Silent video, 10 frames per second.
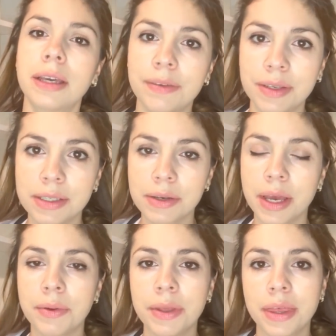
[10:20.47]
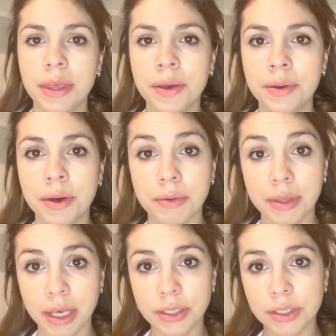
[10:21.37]
It's okay with you. I would
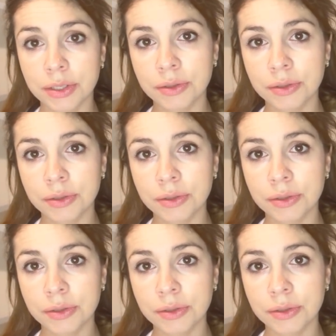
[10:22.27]
like to